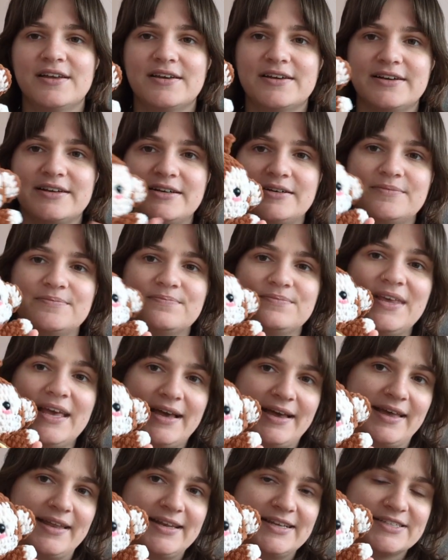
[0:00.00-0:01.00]

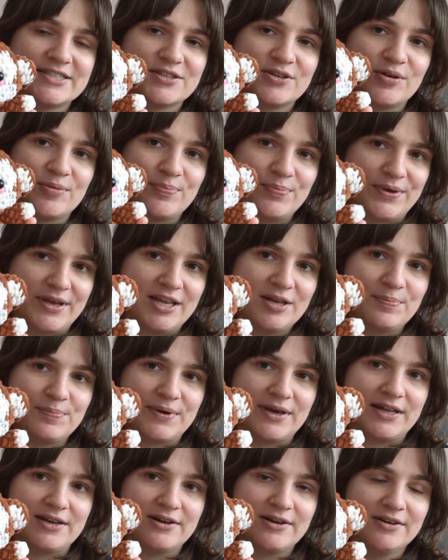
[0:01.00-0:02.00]
Yeah, and it's a paid
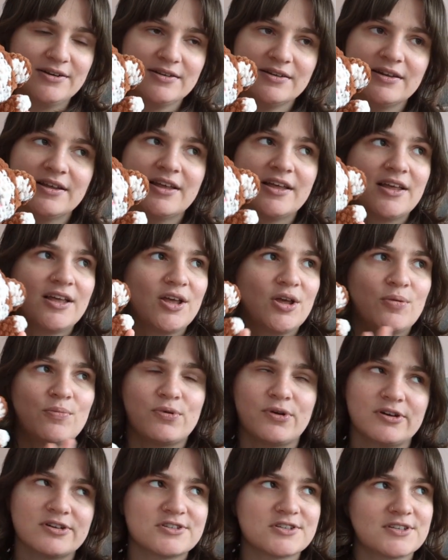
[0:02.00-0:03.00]
pattern.
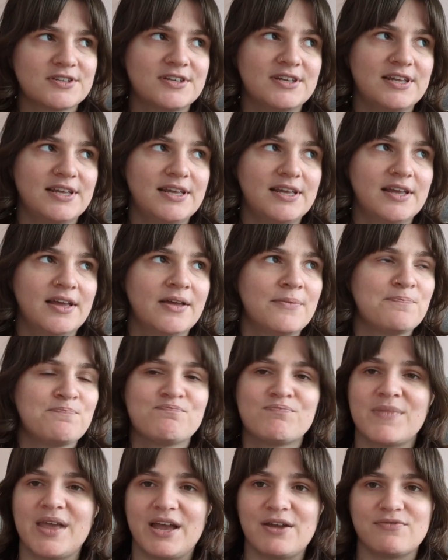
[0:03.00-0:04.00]
Personally,
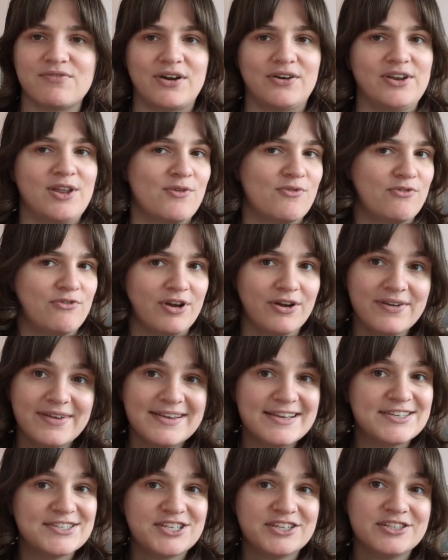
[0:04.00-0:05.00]
I found it very
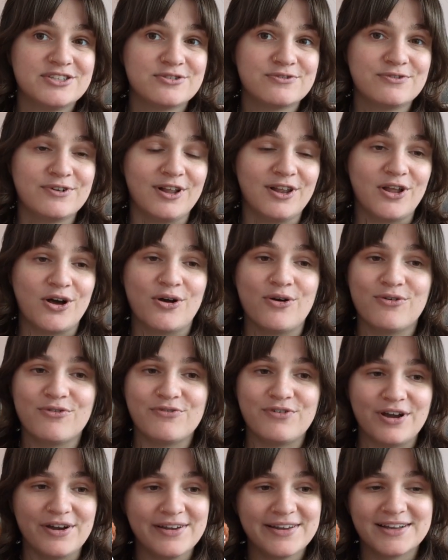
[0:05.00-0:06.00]
easy to follow,
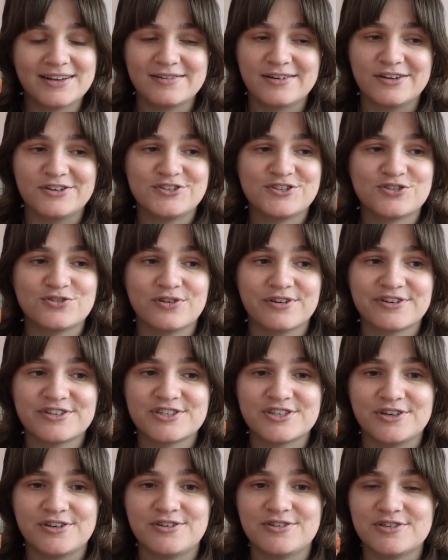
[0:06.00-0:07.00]
very clear
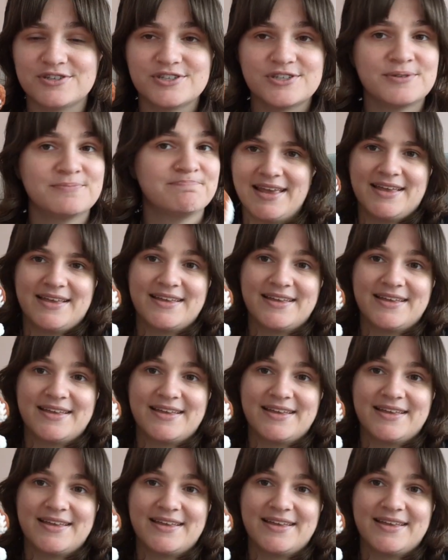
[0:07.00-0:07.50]
instructions.